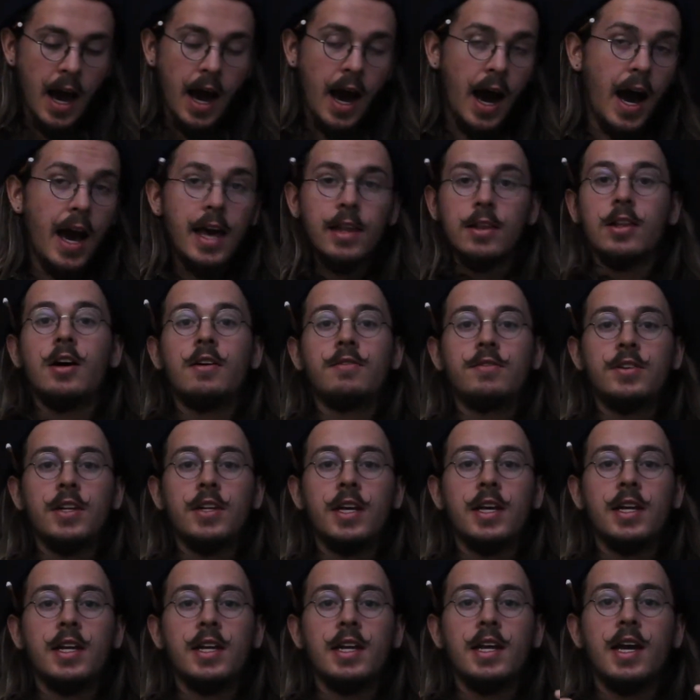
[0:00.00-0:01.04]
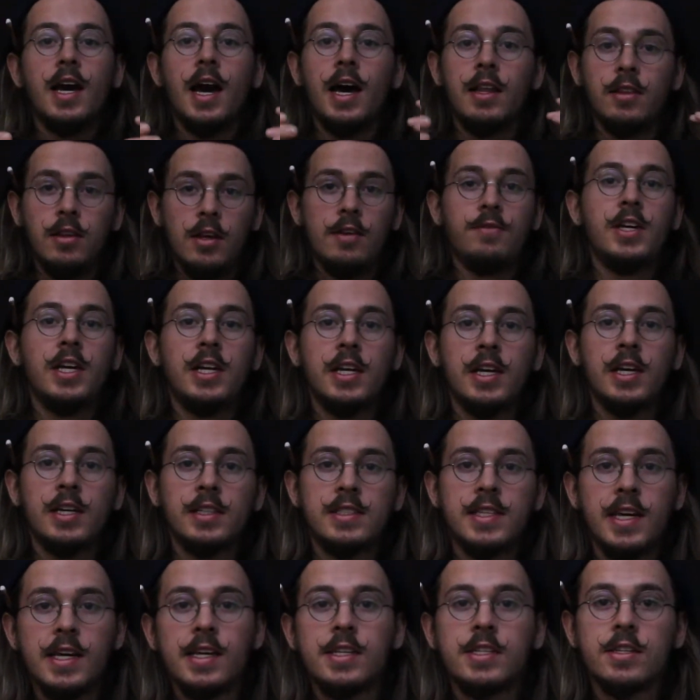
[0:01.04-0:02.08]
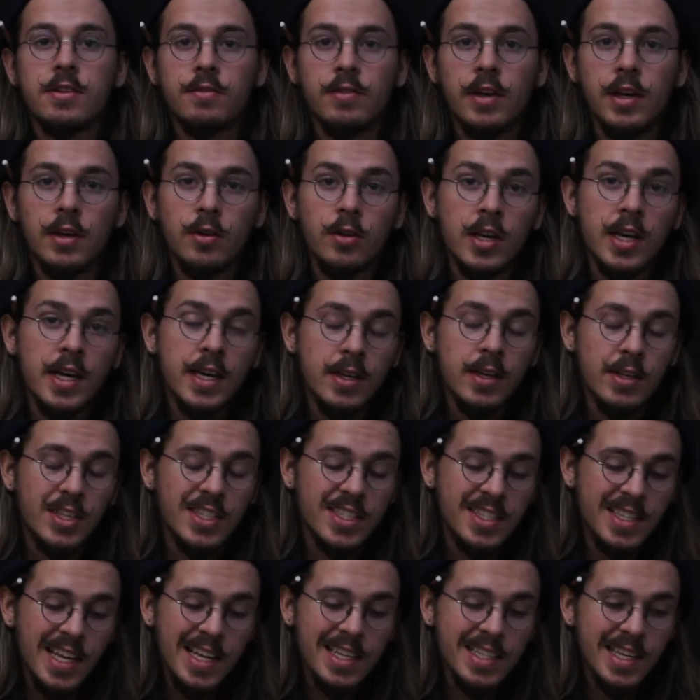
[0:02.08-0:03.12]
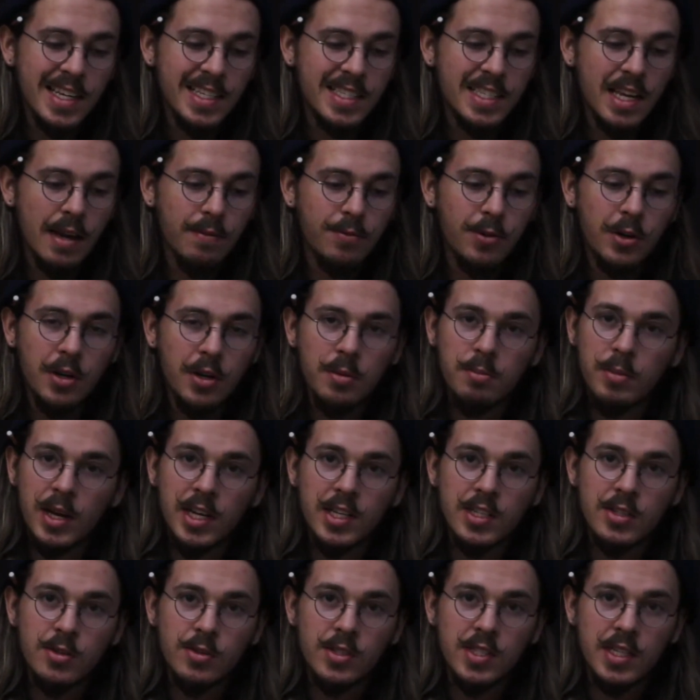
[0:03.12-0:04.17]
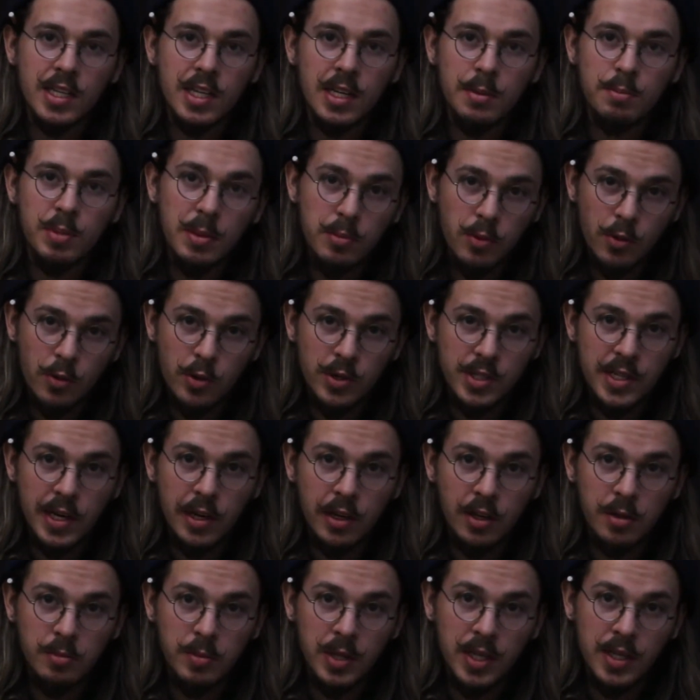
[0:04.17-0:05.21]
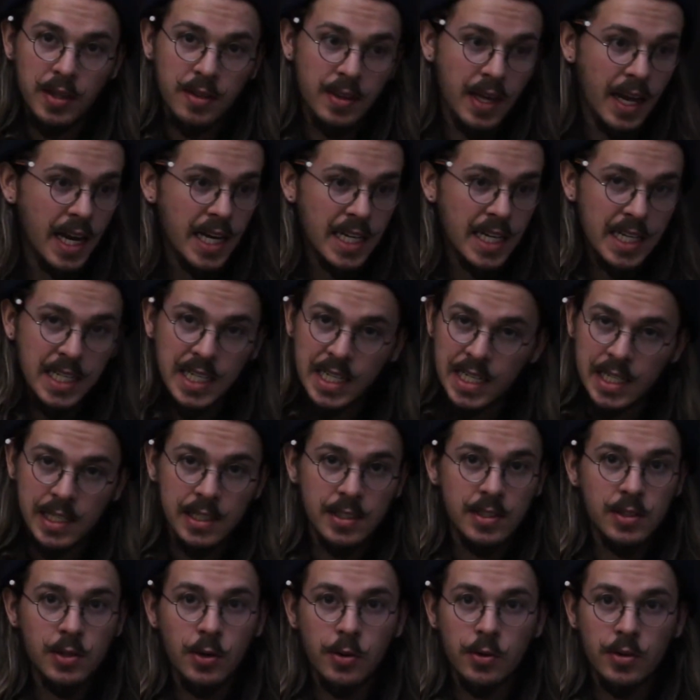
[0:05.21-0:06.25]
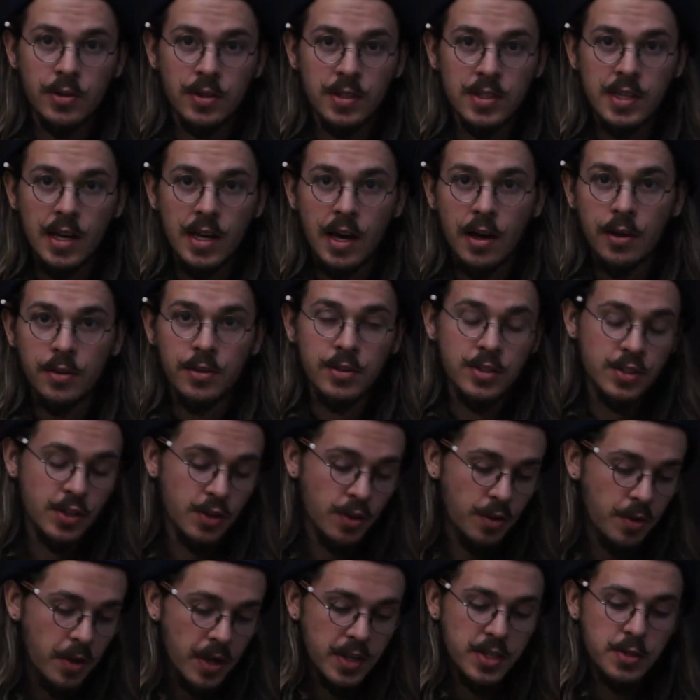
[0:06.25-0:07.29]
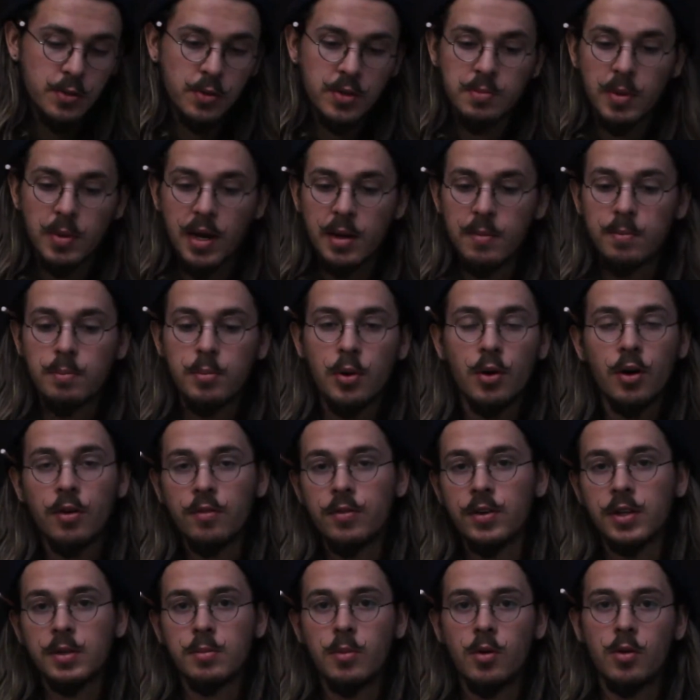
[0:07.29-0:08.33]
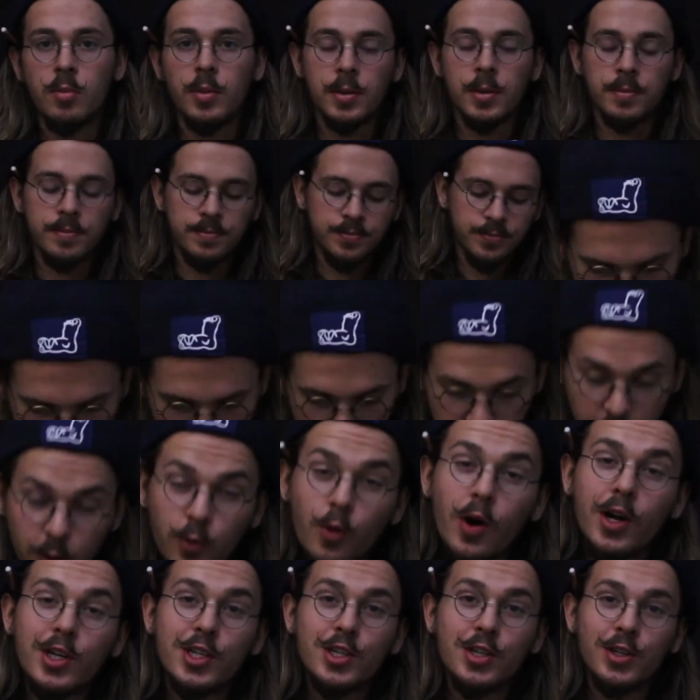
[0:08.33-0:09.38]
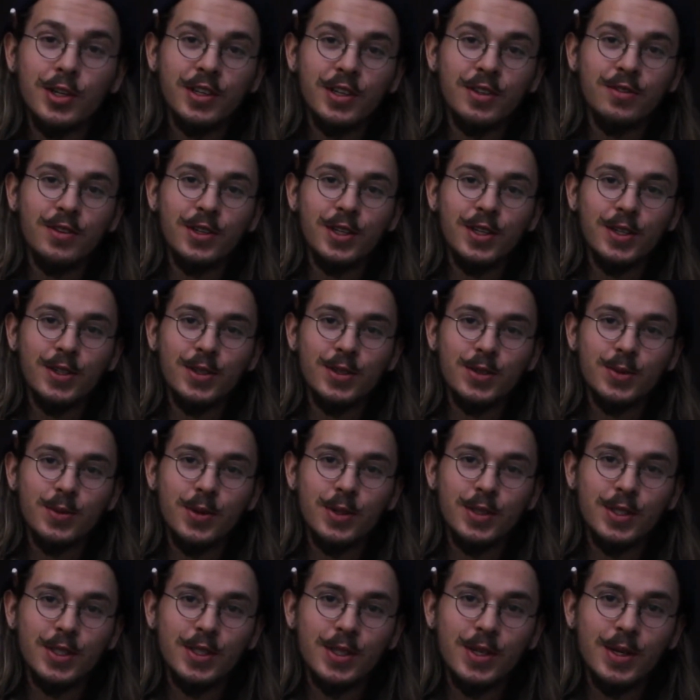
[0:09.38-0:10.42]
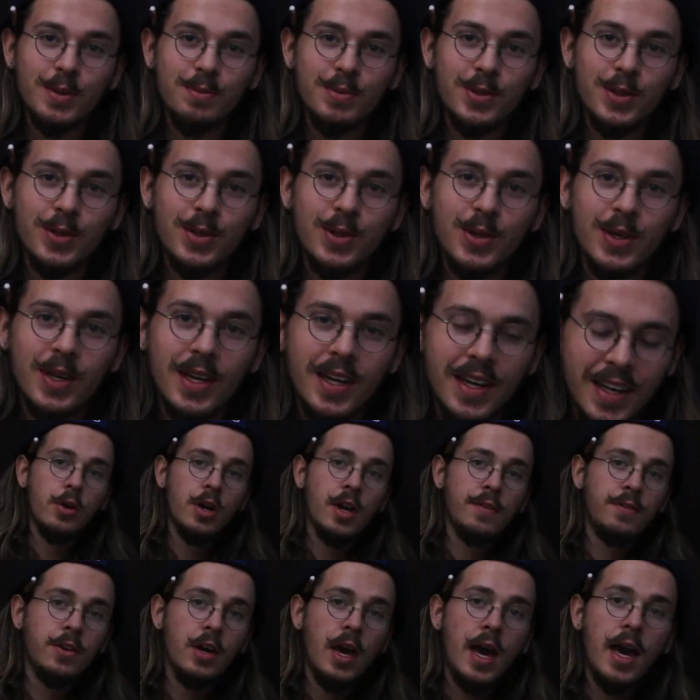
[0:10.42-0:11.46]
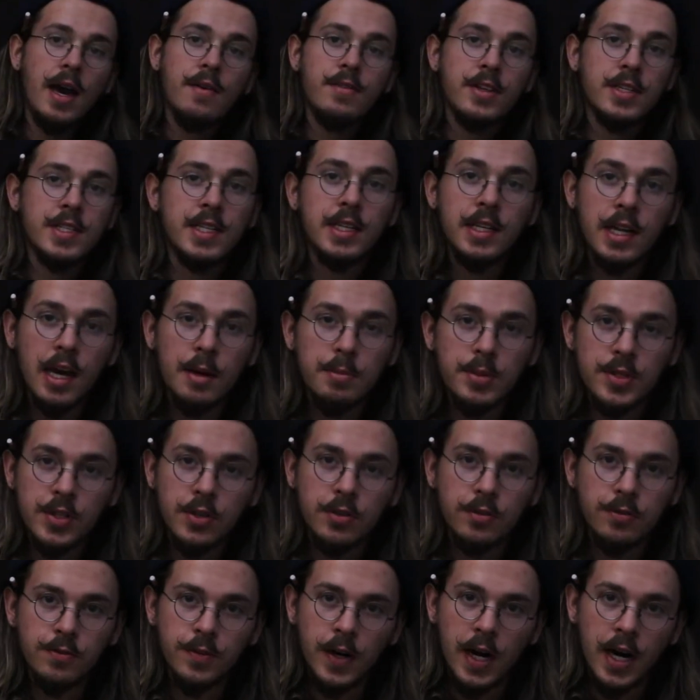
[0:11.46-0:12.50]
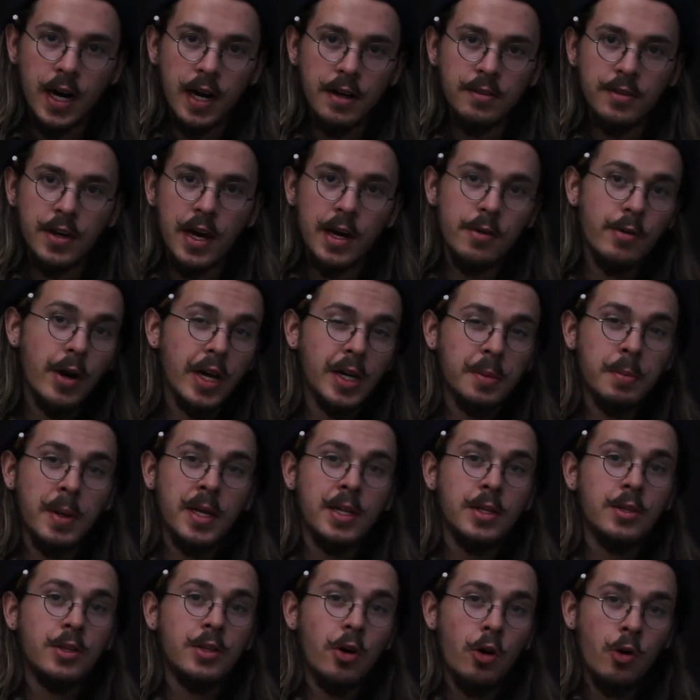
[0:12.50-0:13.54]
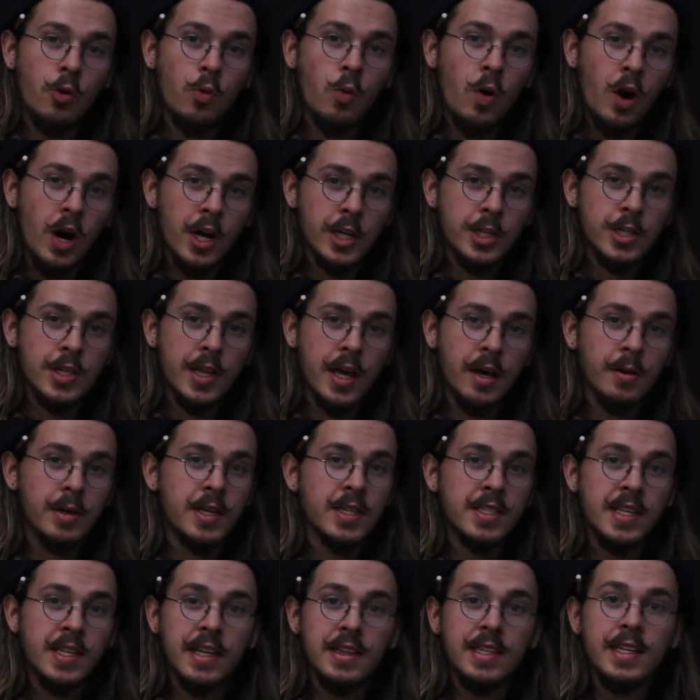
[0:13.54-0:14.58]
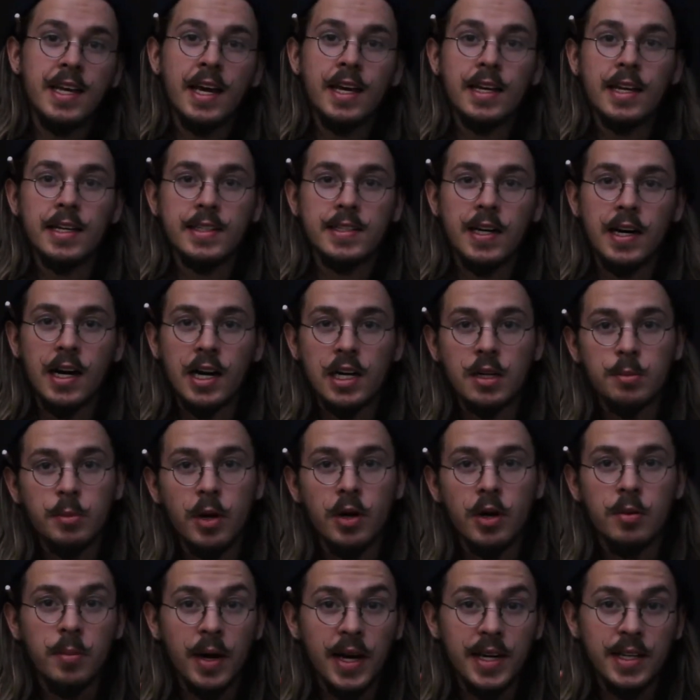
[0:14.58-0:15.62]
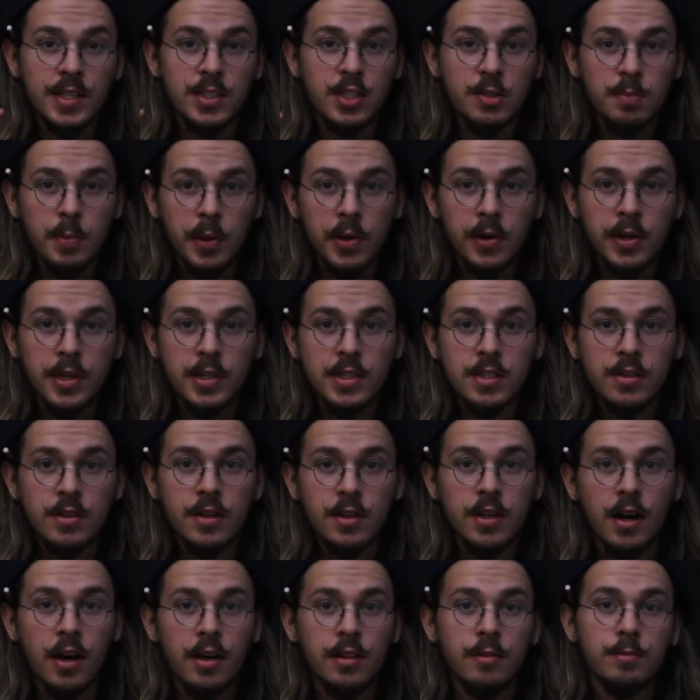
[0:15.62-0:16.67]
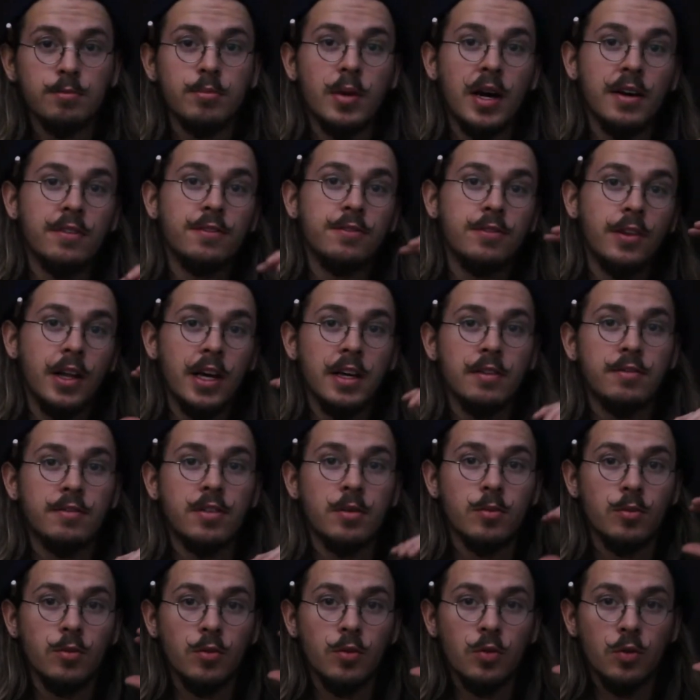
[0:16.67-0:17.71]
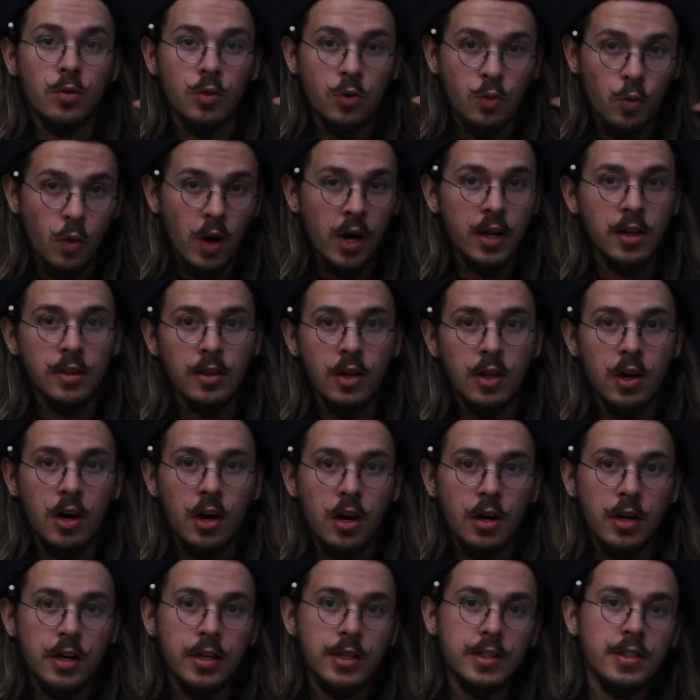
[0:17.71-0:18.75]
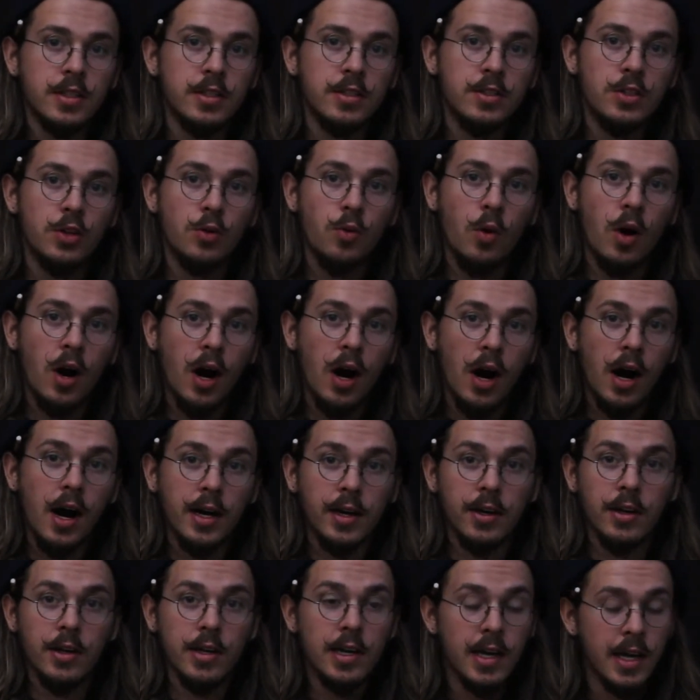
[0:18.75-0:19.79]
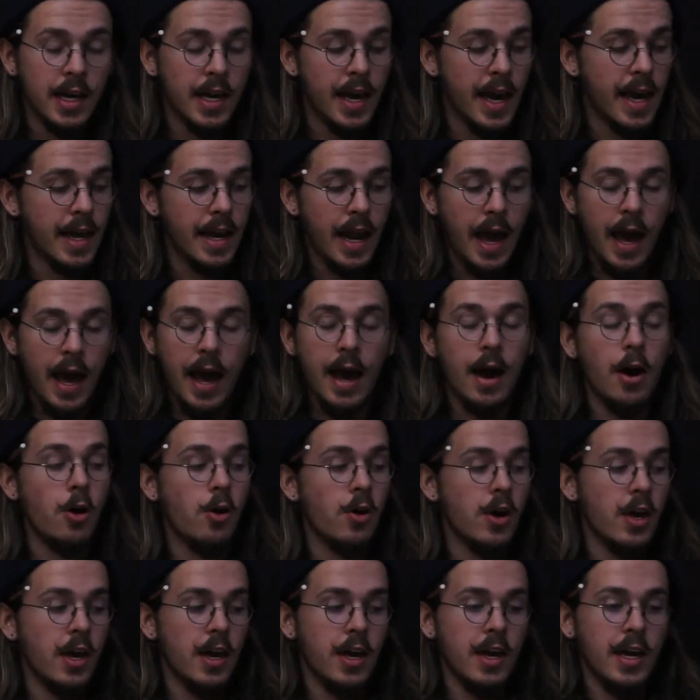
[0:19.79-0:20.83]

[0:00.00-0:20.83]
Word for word: I loved it. I love getting a taste of it. Since I stepped foot in Mexico City, people were telling me that I needed to go to the South, so this was my perfect moment. You're watching a good video is what you're up to. So if you haven't seen episode 5, I recommend you go watch that, because at the end I talk about my experience on my flight from Guadalajara to Oaxaca, and how